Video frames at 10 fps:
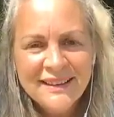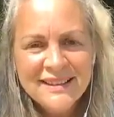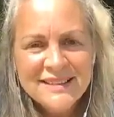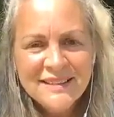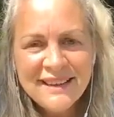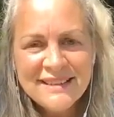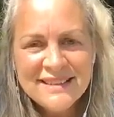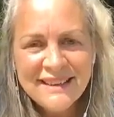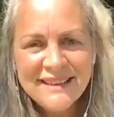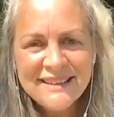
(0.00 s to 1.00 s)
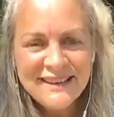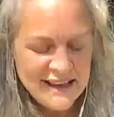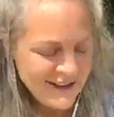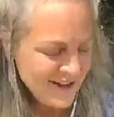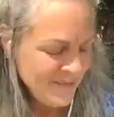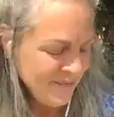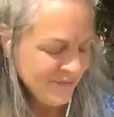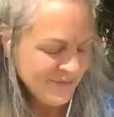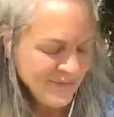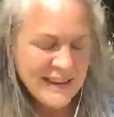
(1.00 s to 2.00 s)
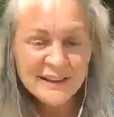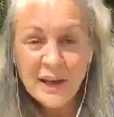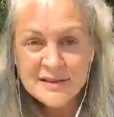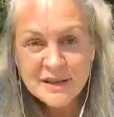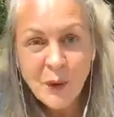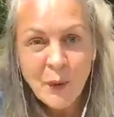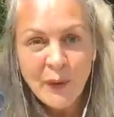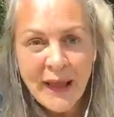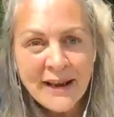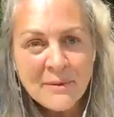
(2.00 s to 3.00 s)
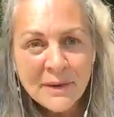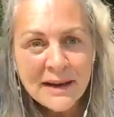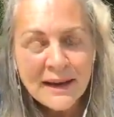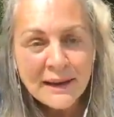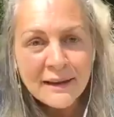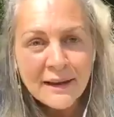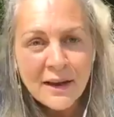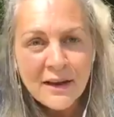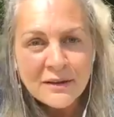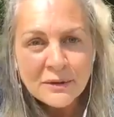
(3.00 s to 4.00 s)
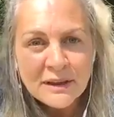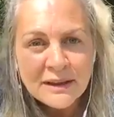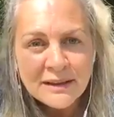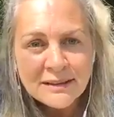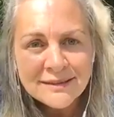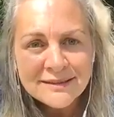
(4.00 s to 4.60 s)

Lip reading: So that's it. Last call. Anybody like a card reading?